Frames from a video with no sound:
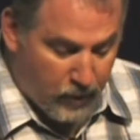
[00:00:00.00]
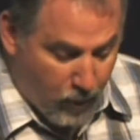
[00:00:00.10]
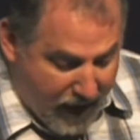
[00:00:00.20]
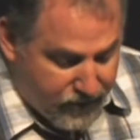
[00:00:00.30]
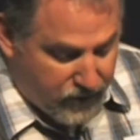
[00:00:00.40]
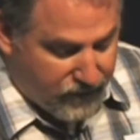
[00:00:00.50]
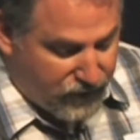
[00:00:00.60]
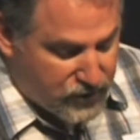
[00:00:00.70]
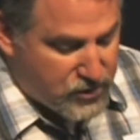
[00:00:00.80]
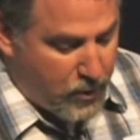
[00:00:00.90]
Rather, the
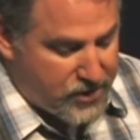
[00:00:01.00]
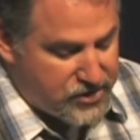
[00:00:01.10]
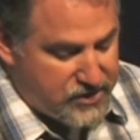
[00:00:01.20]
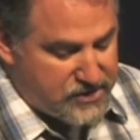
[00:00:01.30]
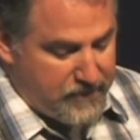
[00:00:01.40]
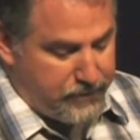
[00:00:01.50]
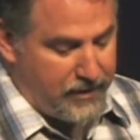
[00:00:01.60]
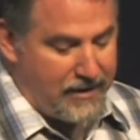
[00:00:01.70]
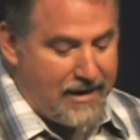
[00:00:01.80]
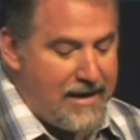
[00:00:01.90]
first question is
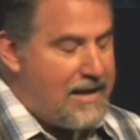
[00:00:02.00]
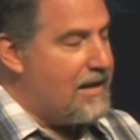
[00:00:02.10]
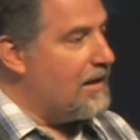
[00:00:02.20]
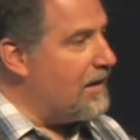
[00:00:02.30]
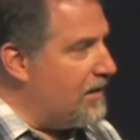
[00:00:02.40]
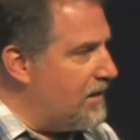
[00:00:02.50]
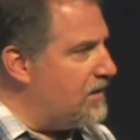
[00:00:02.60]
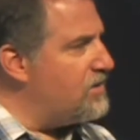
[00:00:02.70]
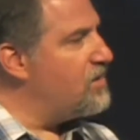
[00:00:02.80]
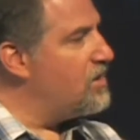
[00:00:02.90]
simply,
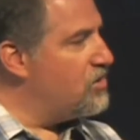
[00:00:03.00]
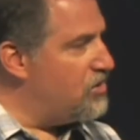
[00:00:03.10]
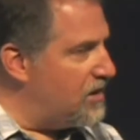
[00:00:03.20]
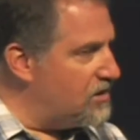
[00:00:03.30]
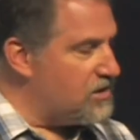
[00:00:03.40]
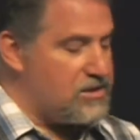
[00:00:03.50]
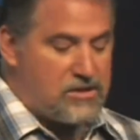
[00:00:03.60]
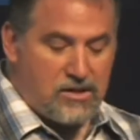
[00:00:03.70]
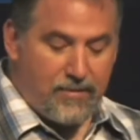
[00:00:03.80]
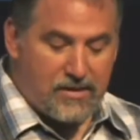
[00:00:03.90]
is
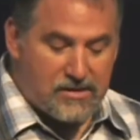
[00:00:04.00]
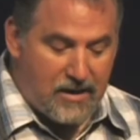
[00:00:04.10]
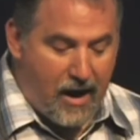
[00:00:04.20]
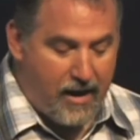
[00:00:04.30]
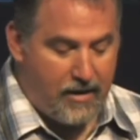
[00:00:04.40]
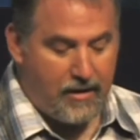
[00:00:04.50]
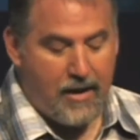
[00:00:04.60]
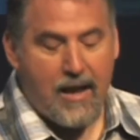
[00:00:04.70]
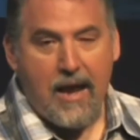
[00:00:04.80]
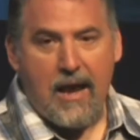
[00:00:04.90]
Jesus the Messiah
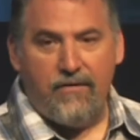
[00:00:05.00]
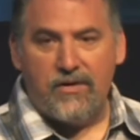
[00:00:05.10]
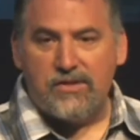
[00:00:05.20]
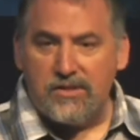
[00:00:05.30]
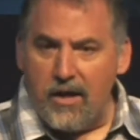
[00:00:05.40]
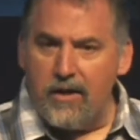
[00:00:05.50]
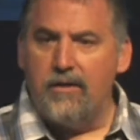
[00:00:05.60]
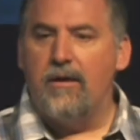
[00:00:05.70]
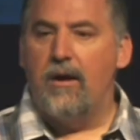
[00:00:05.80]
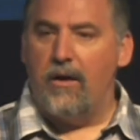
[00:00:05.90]
and the
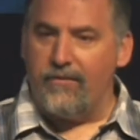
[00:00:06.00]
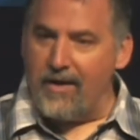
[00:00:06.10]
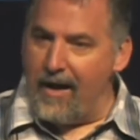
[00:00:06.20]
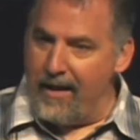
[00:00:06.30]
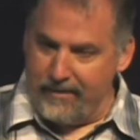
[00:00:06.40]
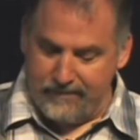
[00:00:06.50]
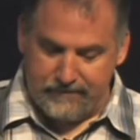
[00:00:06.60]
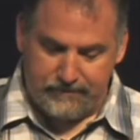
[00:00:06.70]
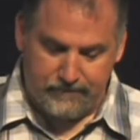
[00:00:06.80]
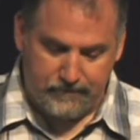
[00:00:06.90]
Son of God?
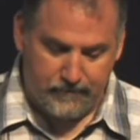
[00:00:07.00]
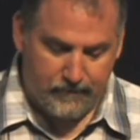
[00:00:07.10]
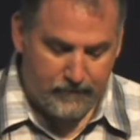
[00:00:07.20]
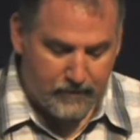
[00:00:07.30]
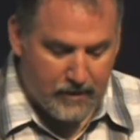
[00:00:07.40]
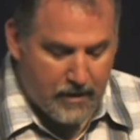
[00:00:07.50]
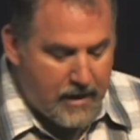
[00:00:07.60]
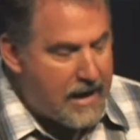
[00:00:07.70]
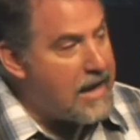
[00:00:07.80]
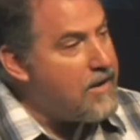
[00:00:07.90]

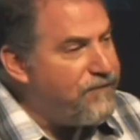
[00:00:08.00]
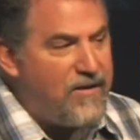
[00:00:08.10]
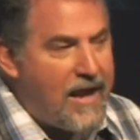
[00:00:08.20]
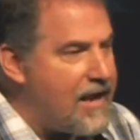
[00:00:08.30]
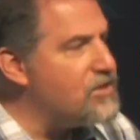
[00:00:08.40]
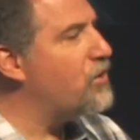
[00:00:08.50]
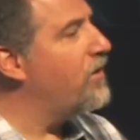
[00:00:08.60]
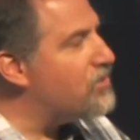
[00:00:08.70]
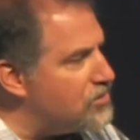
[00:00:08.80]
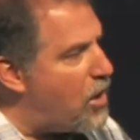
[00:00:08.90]
If the
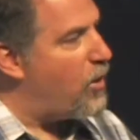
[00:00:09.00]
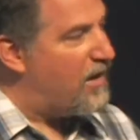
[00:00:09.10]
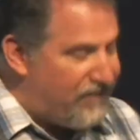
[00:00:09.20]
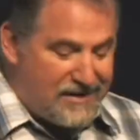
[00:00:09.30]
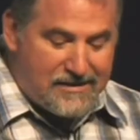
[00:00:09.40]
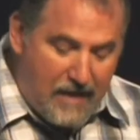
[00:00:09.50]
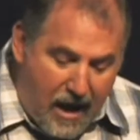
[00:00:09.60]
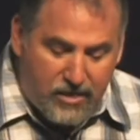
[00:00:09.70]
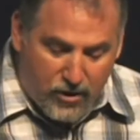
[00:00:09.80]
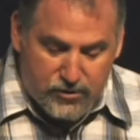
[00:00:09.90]
answer is no, if he's
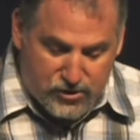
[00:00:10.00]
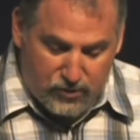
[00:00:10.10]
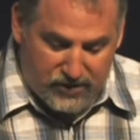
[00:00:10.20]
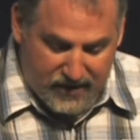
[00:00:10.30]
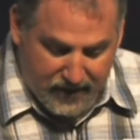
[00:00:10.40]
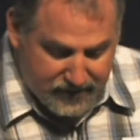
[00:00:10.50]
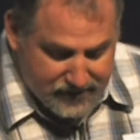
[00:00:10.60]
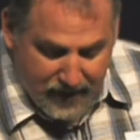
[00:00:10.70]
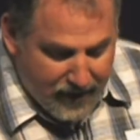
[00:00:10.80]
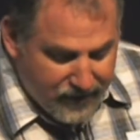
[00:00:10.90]
not those two
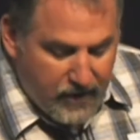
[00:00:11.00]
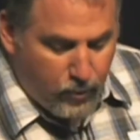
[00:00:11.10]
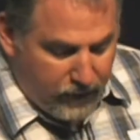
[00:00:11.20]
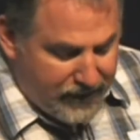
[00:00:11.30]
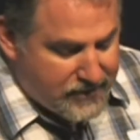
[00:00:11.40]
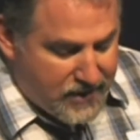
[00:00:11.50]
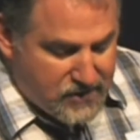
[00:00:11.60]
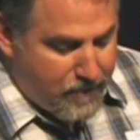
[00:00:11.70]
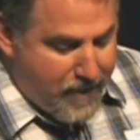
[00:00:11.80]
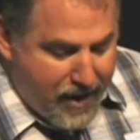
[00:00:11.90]
things, then it really
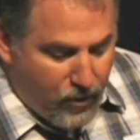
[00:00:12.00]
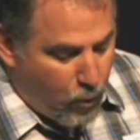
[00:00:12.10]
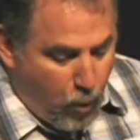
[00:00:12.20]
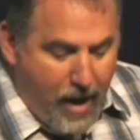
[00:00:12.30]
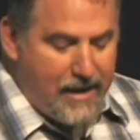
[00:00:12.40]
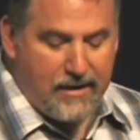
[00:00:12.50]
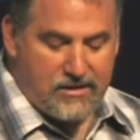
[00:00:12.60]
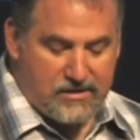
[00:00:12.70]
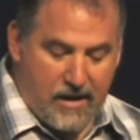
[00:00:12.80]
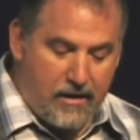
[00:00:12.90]
doesn't matter what he
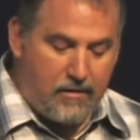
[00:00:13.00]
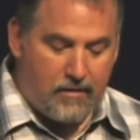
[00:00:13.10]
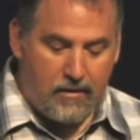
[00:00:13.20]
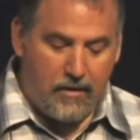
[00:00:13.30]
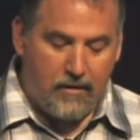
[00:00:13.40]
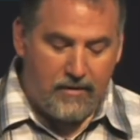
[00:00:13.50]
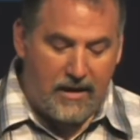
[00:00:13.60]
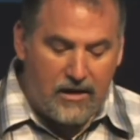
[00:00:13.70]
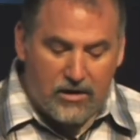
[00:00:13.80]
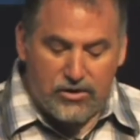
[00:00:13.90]
said
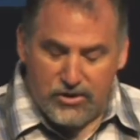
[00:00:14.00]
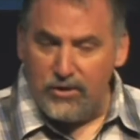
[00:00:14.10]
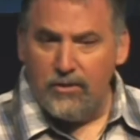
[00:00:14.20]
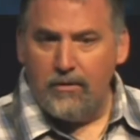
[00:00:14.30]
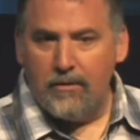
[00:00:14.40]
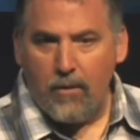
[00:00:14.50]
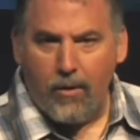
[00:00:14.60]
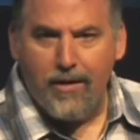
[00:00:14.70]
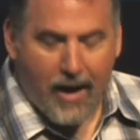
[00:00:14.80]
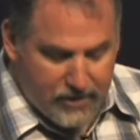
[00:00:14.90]
that he could do
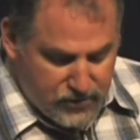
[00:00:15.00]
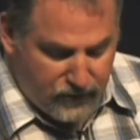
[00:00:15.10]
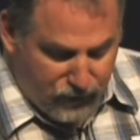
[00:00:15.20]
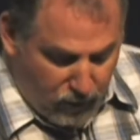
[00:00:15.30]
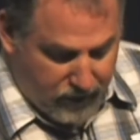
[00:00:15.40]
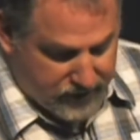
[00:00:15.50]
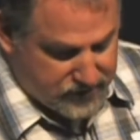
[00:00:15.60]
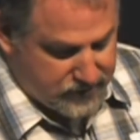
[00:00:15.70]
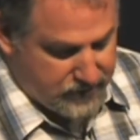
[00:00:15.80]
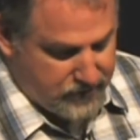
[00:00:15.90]
or not do for
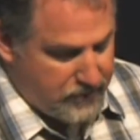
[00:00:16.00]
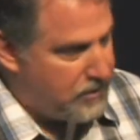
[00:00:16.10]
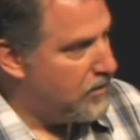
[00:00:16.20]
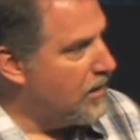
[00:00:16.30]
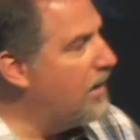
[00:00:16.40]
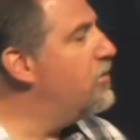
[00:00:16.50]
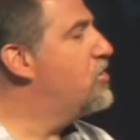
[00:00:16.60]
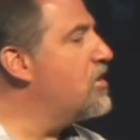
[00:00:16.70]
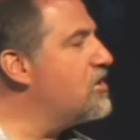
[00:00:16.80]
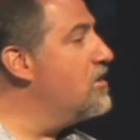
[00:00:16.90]
us. He was
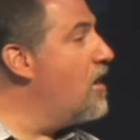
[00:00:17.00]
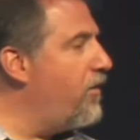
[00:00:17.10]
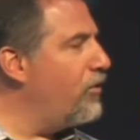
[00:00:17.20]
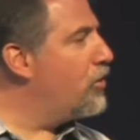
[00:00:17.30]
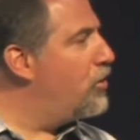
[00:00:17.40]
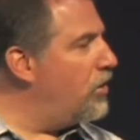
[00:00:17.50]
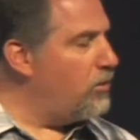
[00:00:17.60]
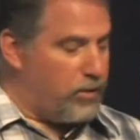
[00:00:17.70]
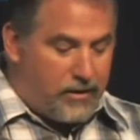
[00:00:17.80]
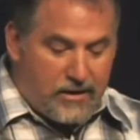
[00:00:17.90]
just another
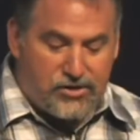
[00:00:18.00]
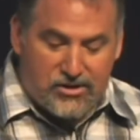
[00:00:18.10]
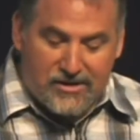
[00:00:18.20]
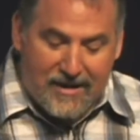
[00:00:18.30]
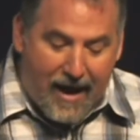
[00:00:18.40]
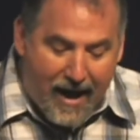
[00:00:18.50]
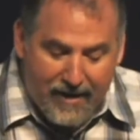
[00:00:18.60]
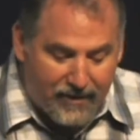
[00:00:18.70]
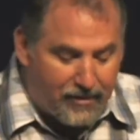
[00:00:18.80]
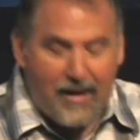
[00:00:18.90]
good religious guy
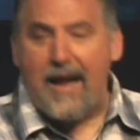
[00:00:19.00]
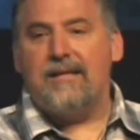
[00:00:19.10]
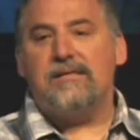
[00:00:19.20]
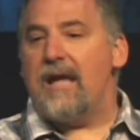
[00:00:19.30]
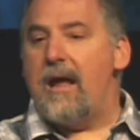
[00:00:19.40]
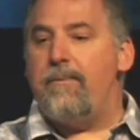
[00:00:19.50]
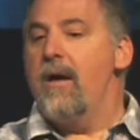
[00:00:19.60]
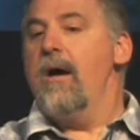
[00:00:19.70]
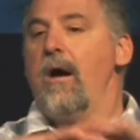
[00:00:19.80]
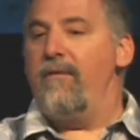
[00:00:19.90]
in the landscape
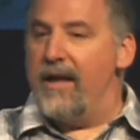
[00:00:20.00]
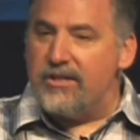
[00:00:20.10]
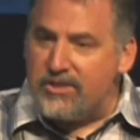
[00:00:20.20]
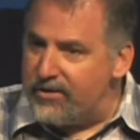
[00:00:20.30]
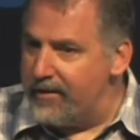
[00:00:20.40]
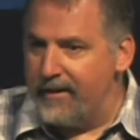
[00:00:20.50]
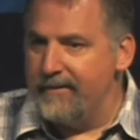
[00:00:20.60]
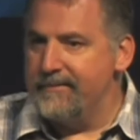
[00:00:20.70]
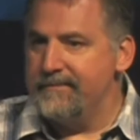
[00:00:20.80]
of history.